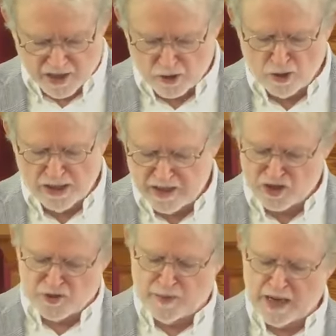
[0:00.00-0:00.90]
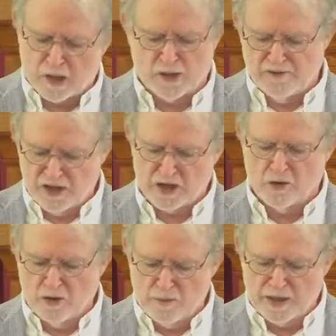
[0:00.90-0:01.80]
utterly despair of his
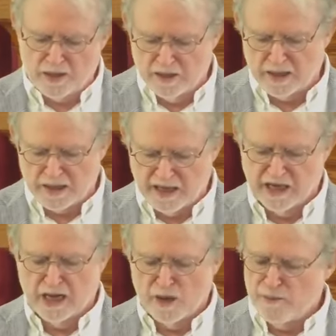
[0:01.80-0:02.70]
own ability